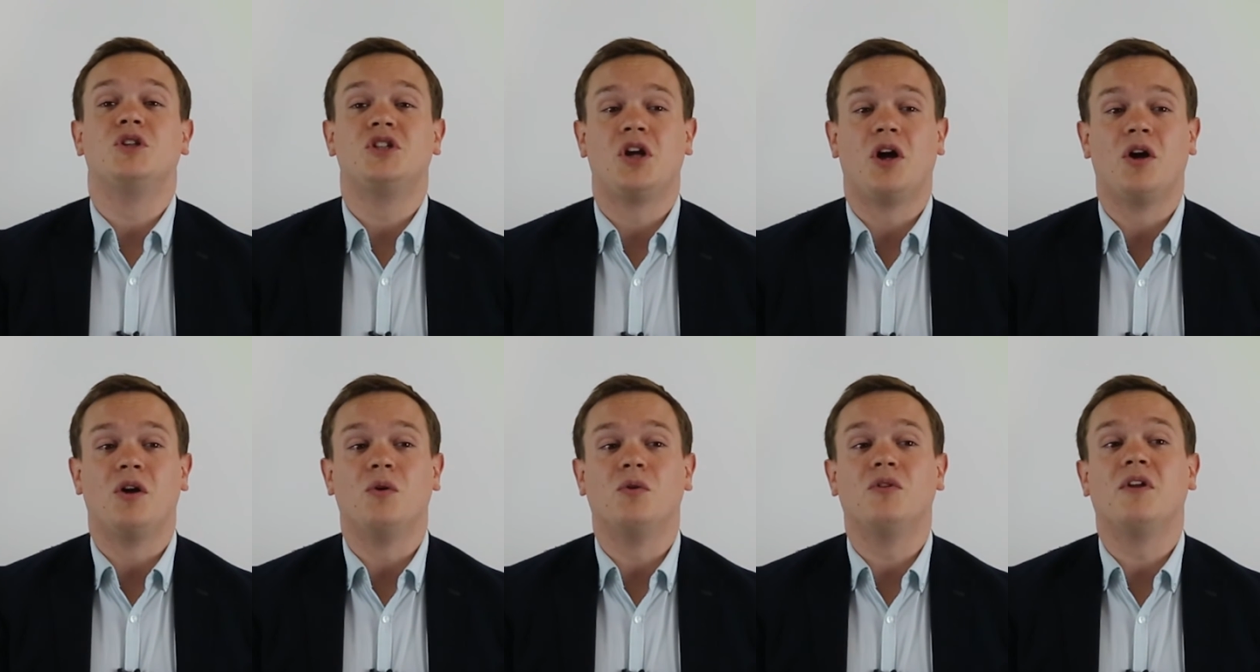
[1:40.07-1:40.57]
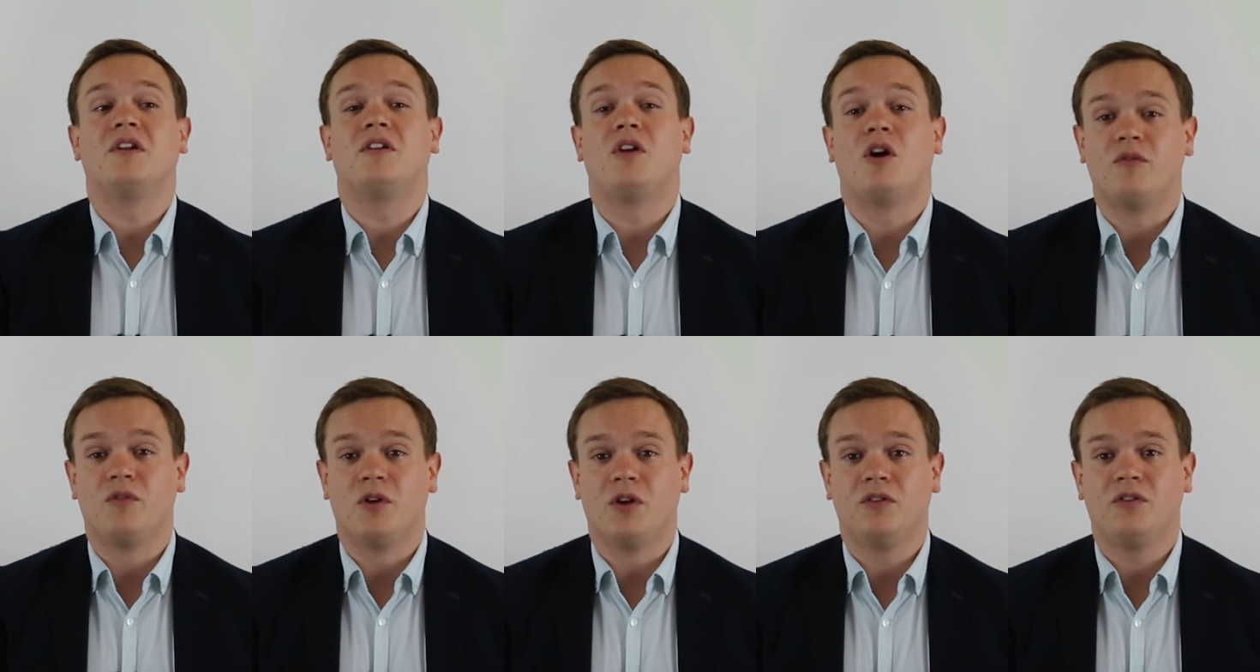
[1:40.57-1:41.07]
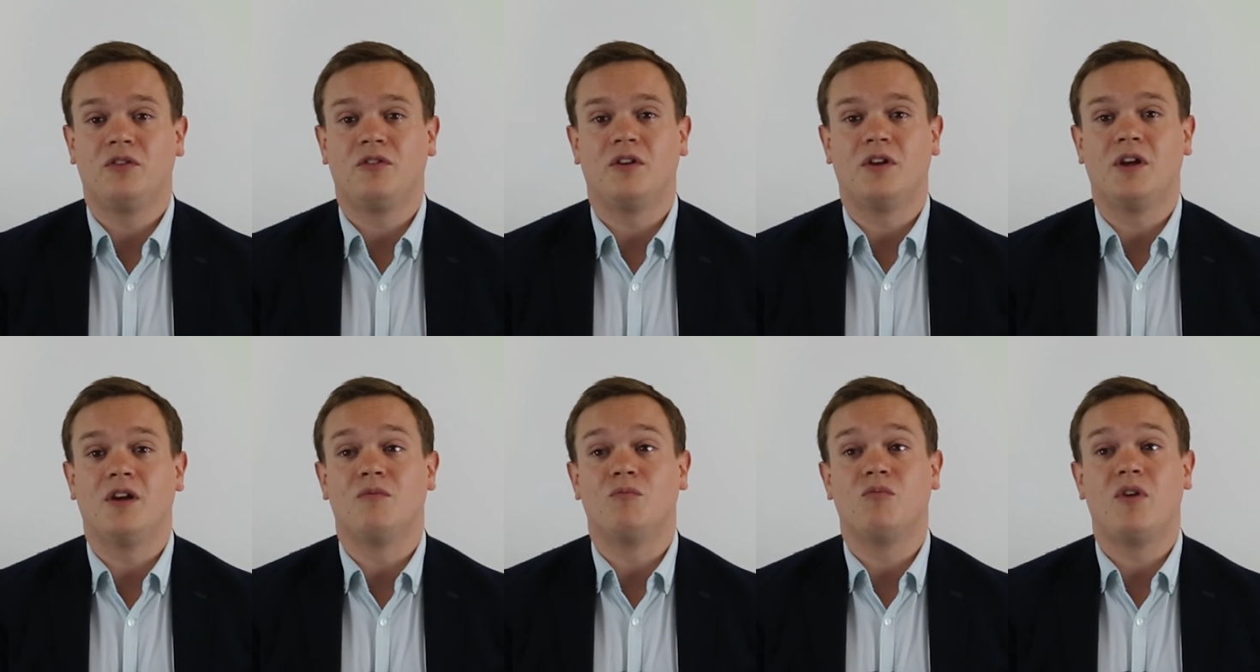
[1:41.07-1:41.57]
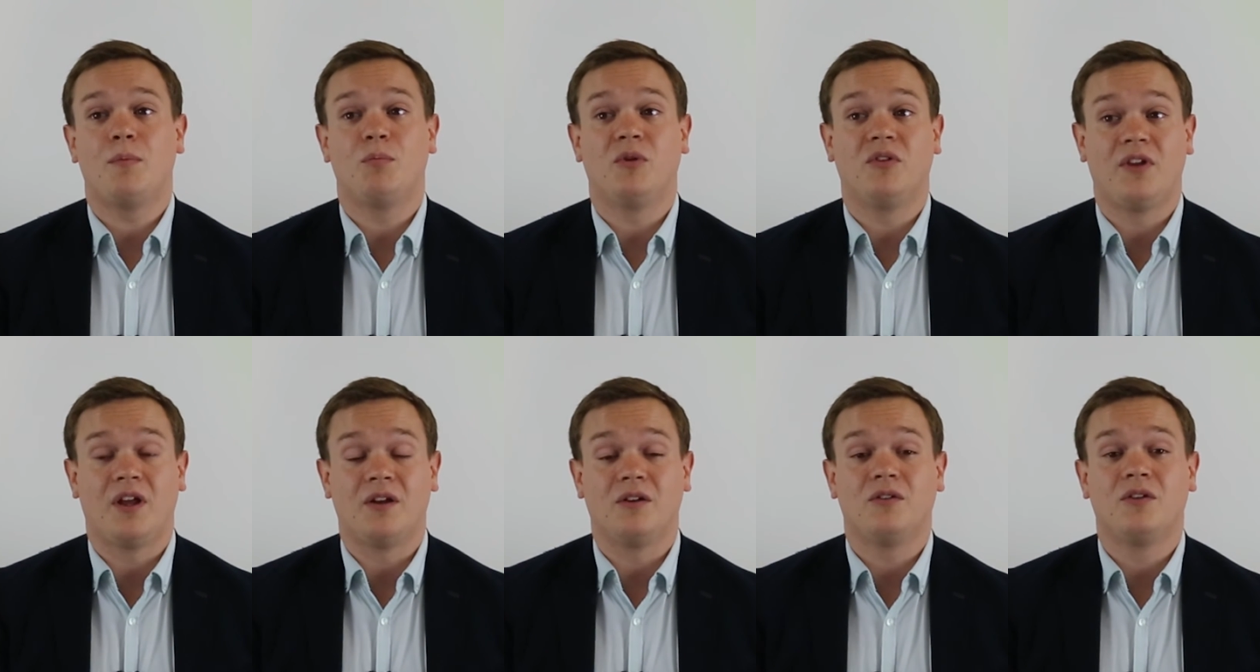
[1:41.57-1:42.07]
show that diversity and
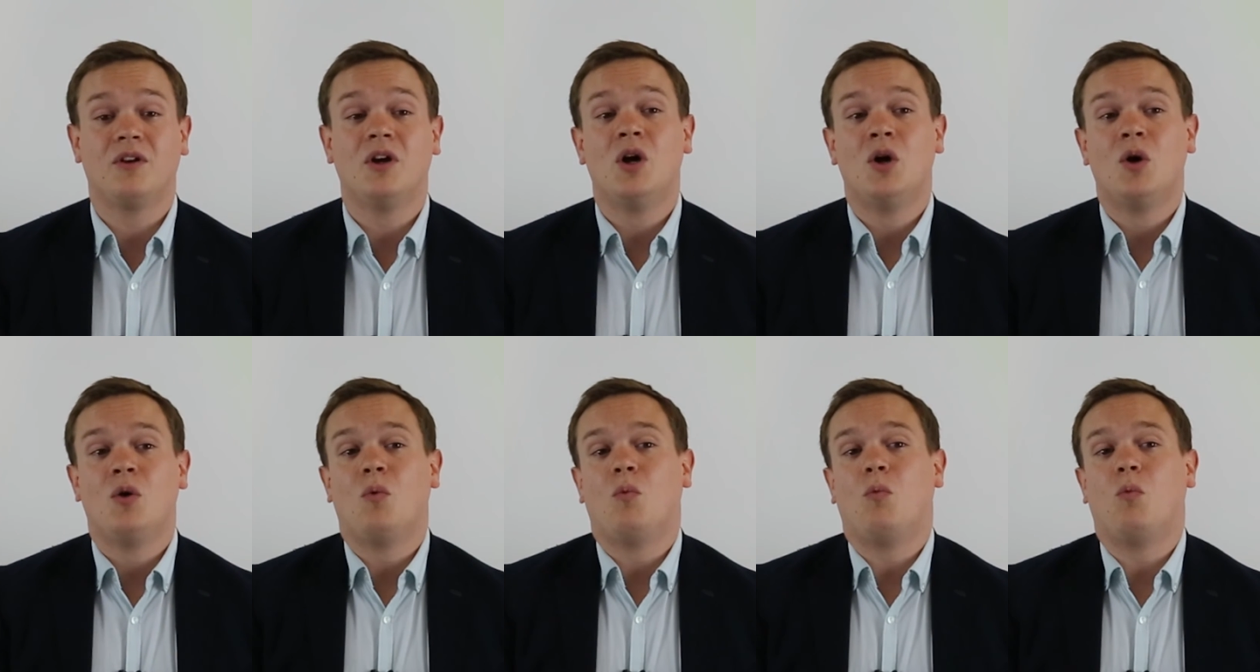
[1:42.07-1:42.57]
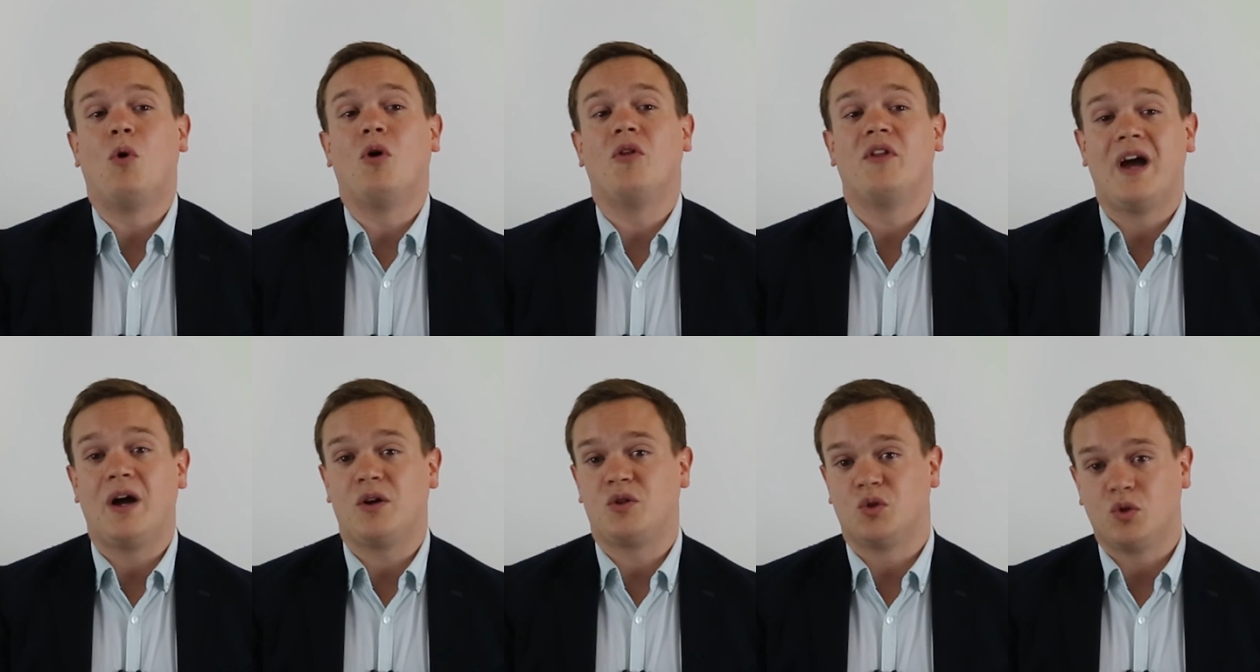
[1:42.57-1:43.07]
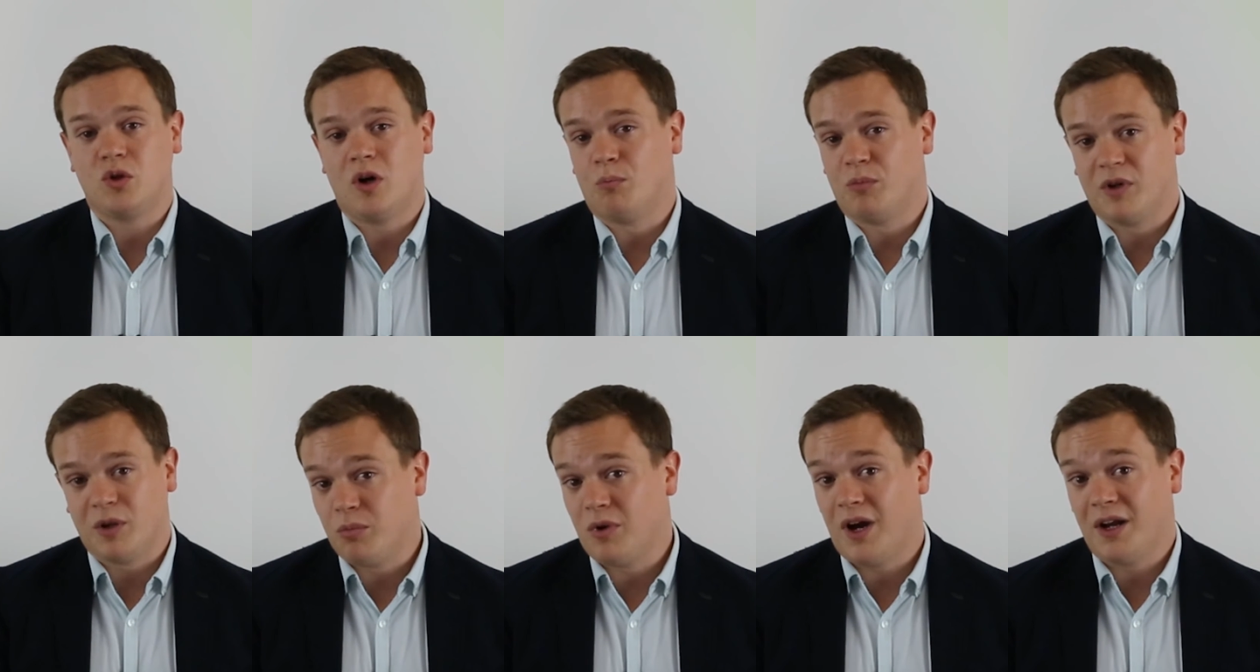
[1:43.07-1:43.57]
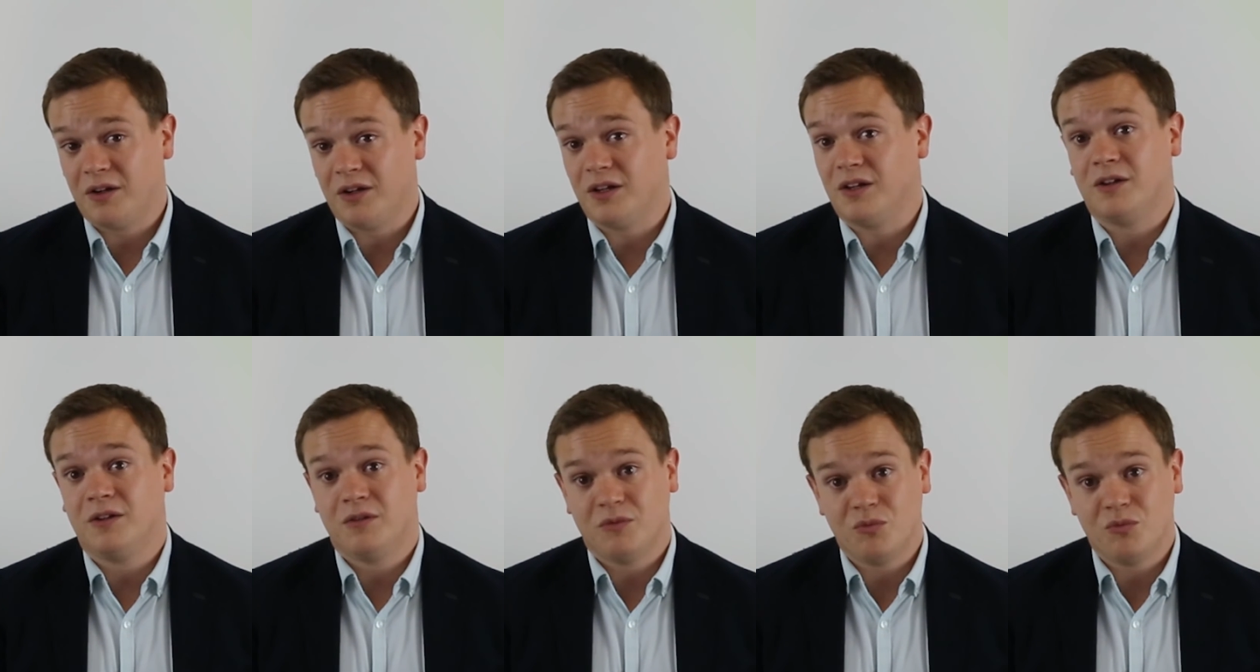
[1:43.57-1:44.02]
represent what the actual company branding